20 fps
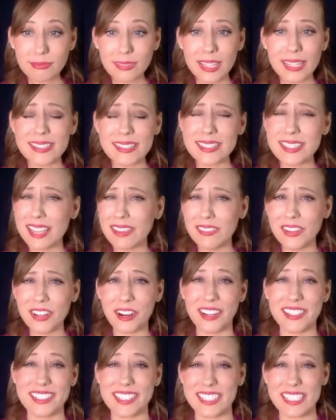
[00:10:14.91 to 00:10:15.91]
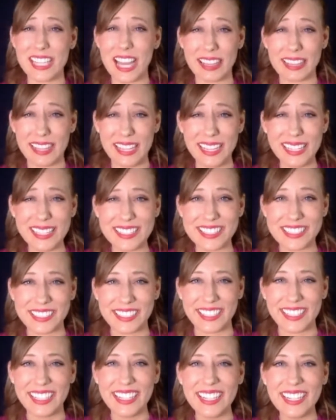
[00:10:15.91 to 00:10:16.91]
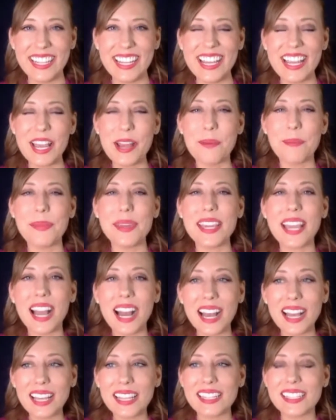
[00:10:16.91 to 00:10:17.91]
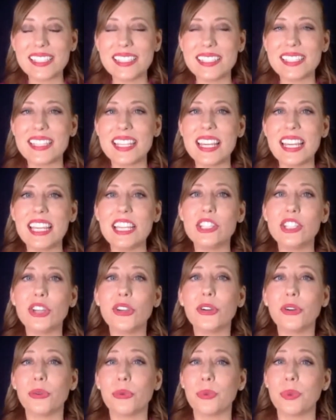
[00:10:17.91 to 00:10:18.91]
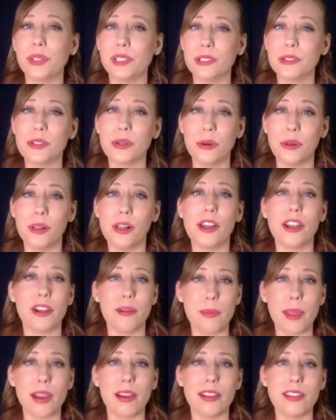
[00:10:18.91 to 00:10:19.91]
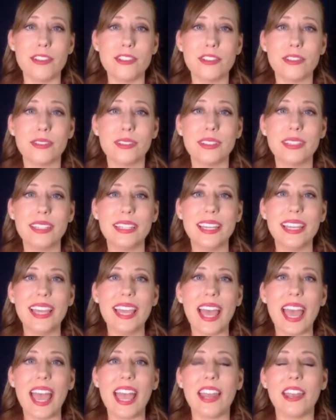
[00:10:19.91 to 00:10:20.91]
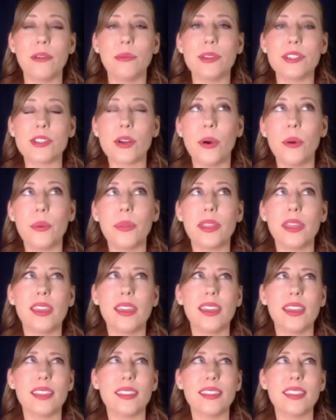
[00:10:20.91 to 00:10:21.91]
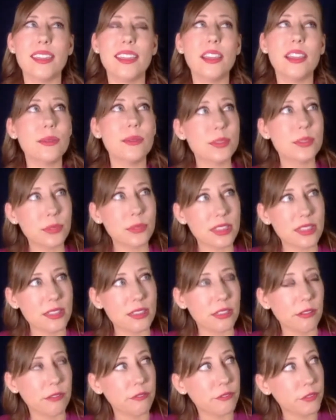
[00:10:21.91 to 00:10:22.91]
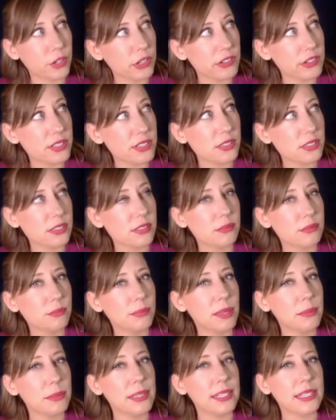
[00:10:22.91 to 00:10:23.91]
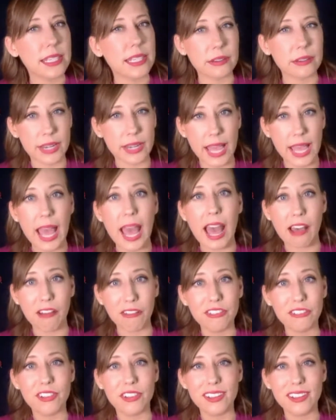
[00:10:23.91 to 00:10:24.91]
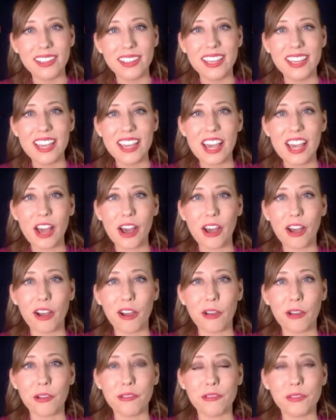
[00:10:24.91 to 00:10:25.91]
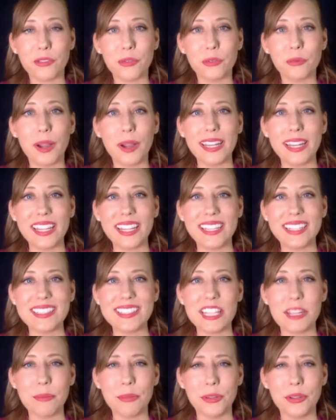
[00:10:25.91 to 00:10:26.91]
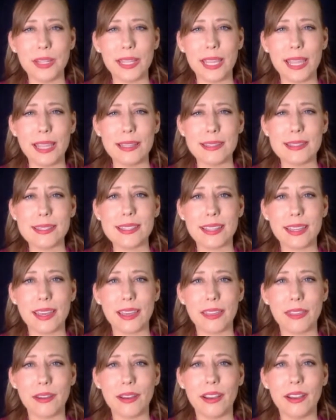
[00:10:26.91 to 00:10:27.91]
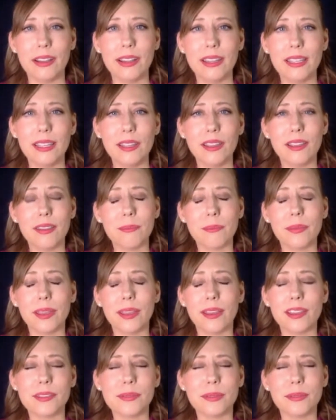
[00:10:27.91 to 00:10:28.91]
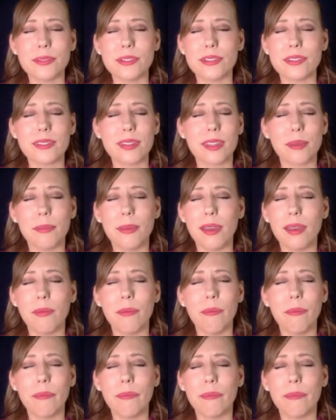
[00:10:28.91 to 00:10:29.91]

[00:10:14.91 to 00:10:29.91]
and saving hard is like not the answer, because it took a real toll on our marriage. And it was only, I think it was within the first maybe year and a half of running Team Luna Gains together, my husband was just like, babe,